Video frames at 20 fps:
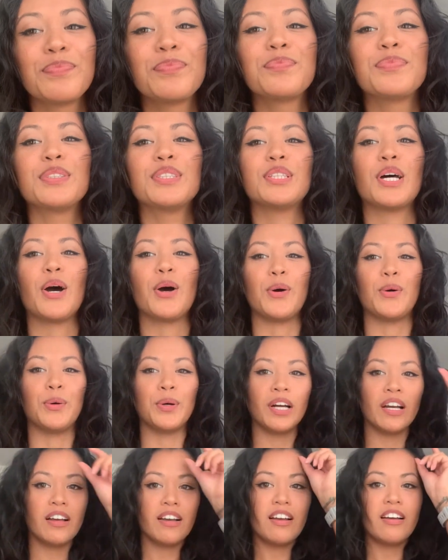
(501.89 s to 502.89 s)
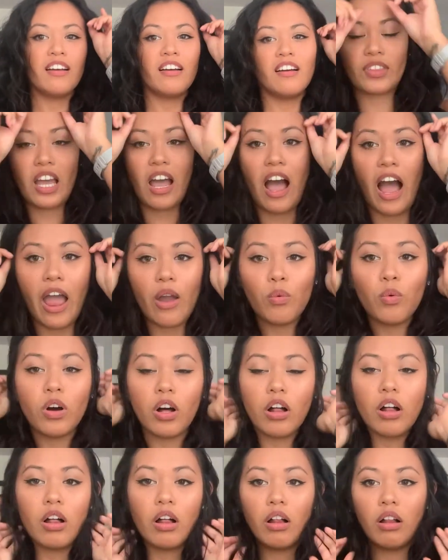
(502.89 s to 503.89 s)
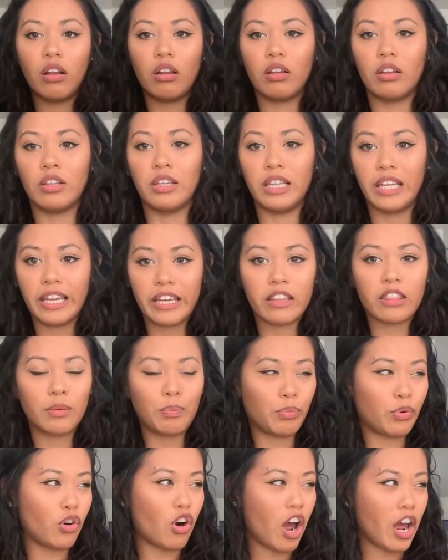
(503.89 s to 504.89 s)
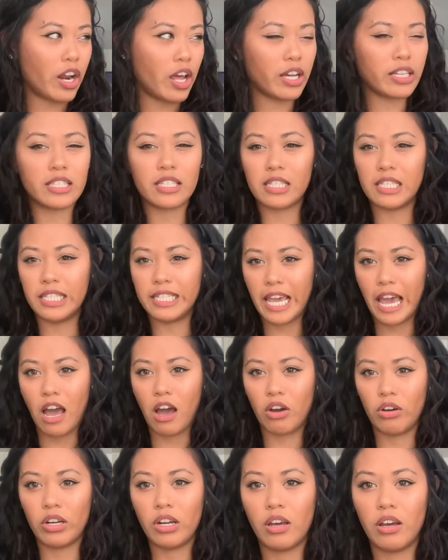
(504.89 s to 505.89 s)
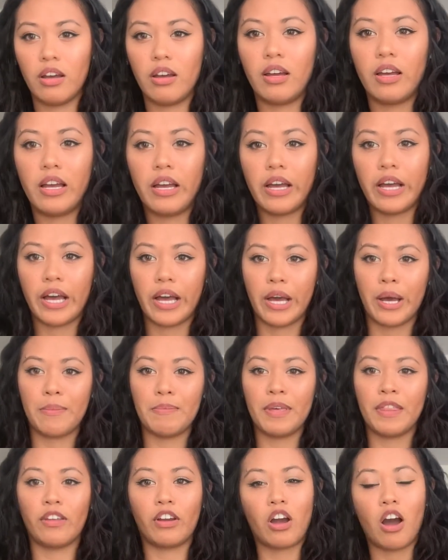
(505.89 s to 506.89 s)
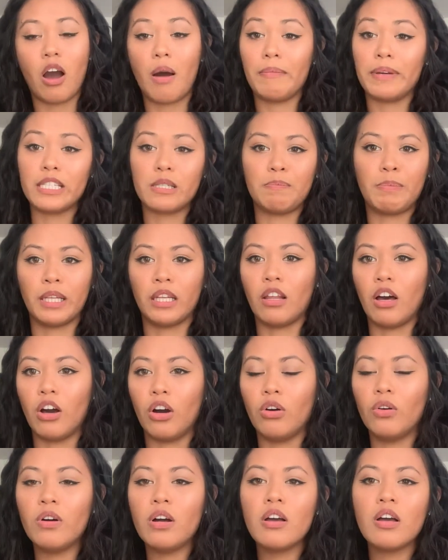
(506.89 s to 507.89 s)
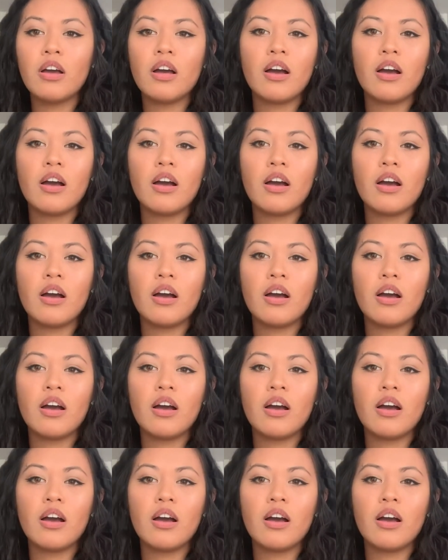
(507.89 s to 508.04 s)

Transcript: So I will link the product down in the comments below.